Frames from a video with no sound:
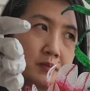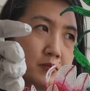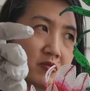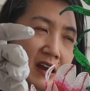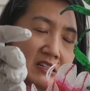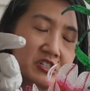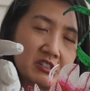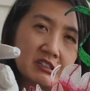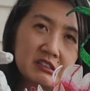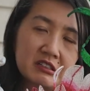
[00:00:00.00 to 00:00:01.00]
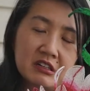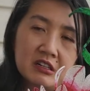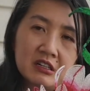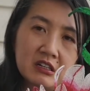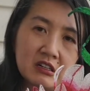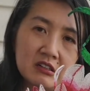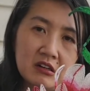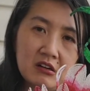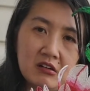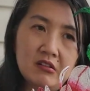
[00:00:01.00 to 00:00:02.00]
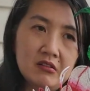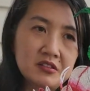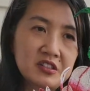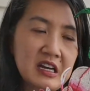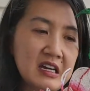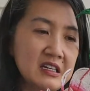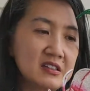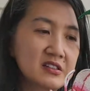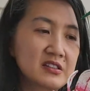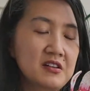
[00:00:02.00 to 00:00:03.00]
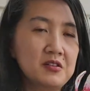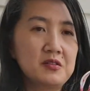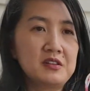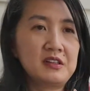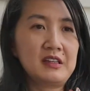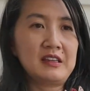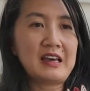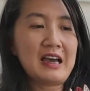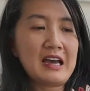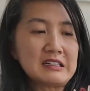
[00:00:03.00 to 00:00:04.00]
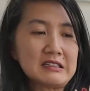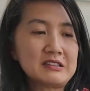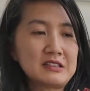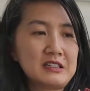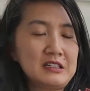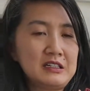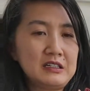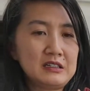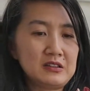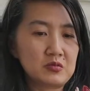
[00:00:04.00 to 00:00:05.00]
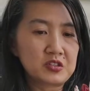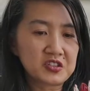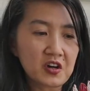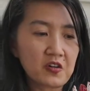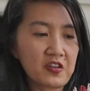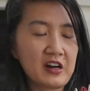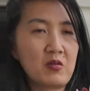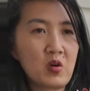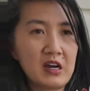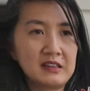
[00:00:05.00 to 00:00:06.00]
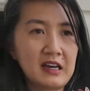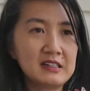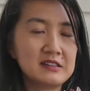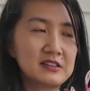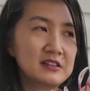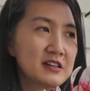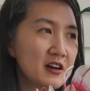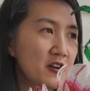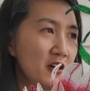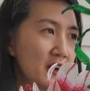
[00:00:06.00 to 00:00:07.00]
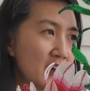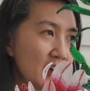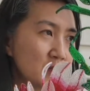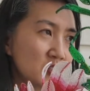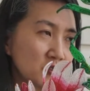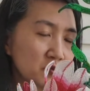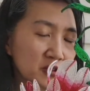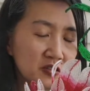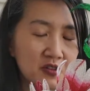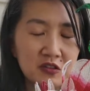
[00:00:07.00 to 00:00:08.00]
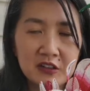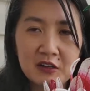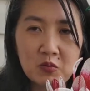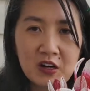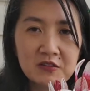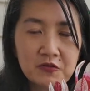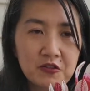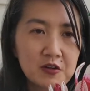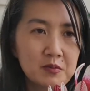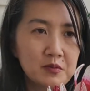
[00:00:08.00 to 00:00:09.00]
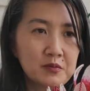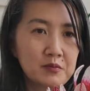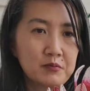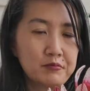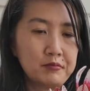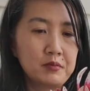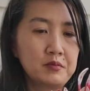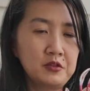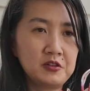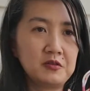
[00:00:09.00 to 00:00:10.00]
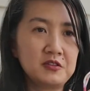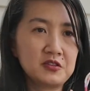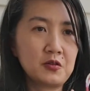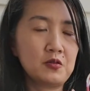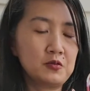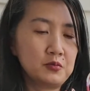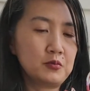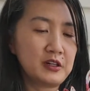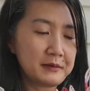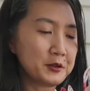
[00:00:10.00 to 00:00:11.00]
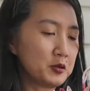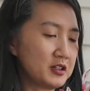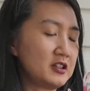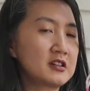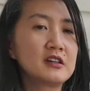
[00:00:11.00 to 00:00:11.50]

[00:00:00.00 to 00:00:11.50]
branches are staying. So that is the result that I want. That is the absolute result that I want from this whole what I'm doing here.